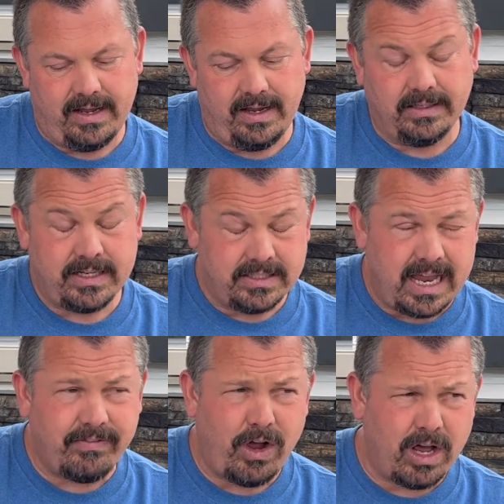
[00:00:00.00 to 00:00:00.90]
it does
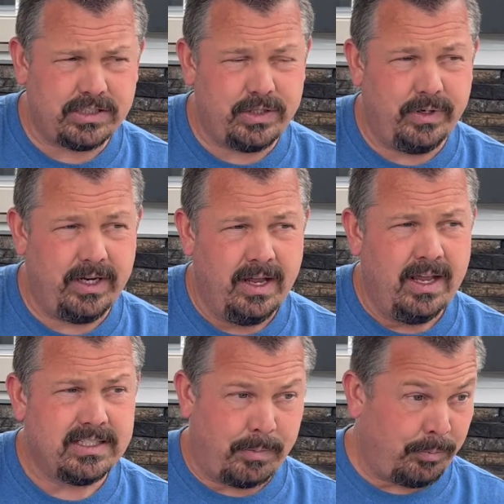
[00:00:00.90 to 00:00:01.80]
have cost to it.
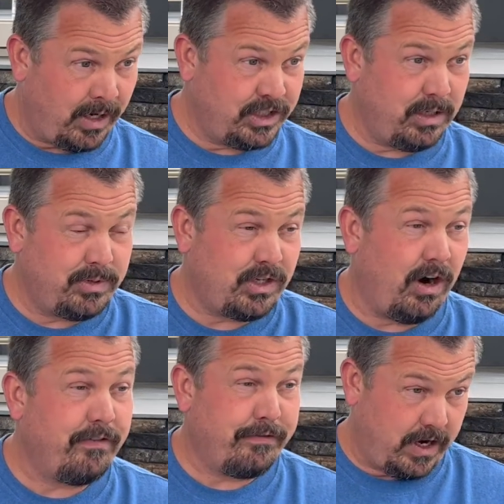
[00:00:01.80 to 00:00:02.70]
Some apprenticeships
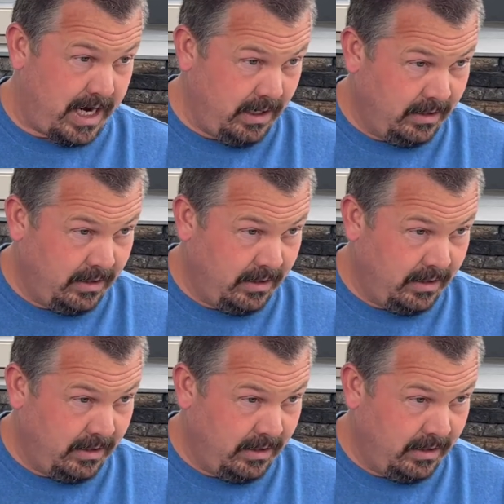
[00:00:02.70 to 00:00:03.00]
are free.